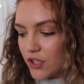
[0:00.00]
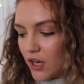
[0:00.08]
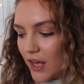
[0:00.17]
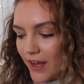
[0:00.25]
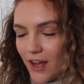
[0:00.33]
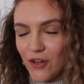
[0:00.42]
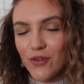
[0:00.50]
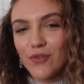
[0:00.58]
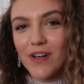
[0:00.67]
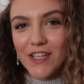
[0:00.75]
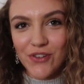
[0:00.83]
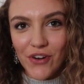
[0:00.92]
So like, I couldn't
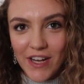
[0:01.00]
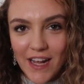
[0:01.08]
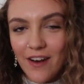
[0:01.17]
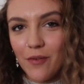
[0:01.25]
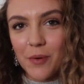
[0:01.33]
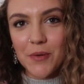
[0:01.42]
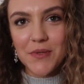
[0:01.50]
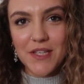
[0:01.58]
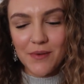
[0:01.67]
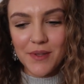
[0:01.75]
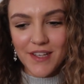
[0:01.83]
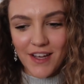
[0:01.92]
really join in. Everybody was
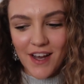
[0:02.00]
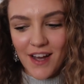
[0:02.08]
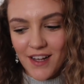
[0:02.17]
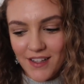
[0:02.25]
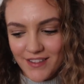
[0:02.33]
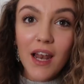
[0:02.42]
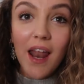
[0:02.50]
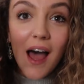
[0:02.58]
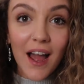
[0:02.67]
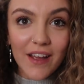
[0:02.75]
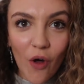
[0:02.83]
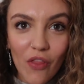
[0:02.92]
doing the curls
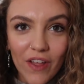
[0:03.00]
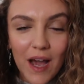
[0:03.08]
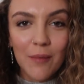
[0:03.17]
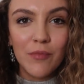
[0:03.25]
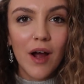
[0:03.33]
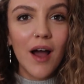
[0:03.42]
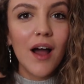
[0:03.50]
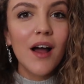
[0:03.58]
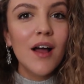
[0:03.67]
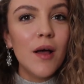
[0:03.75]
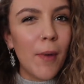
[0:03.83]
live on the camera,